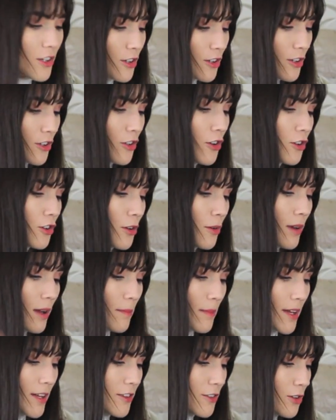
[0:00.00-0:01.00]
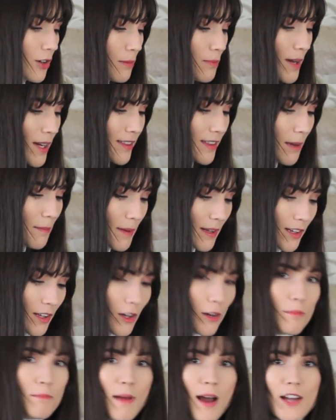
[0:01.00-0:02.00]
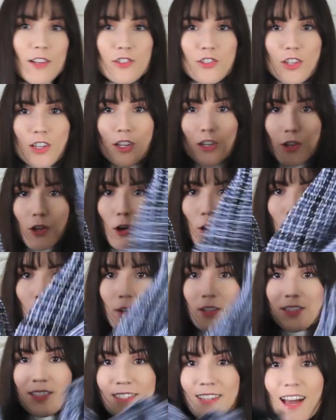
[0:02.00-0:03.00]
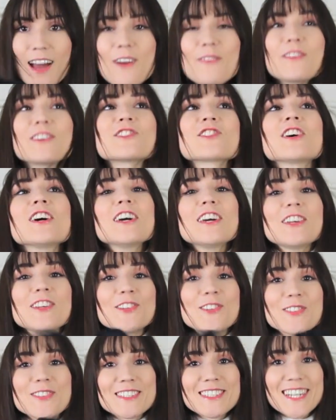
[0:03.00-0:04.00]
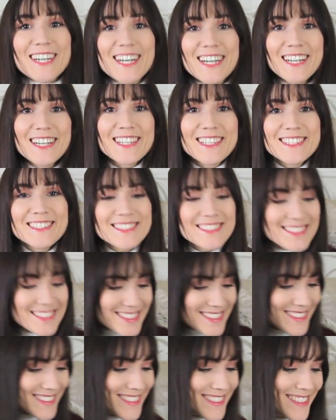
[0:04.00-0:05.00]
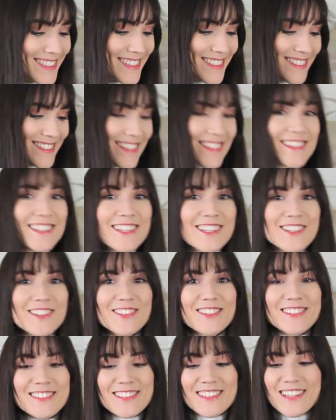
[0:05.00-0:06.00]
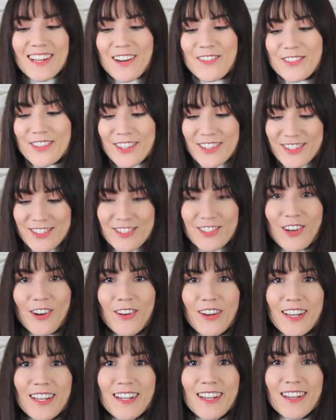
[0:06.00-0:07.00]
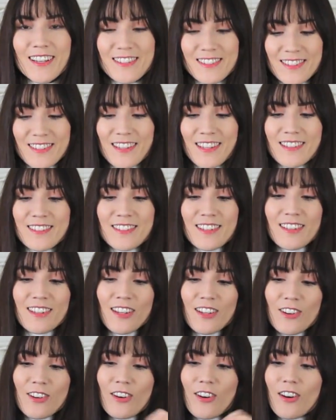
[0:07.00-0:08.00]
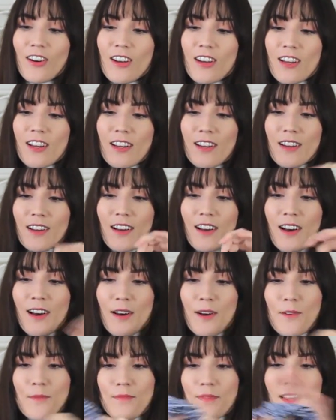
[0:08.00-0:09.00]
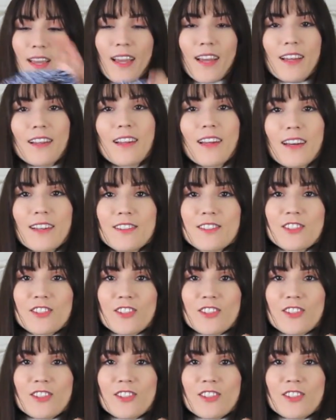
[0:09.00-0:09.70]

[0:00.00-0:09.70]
You'll know what I mean. So I picked up a little matching cord set, which, you guys, it is like the cutest thing ever. So it is this little A-line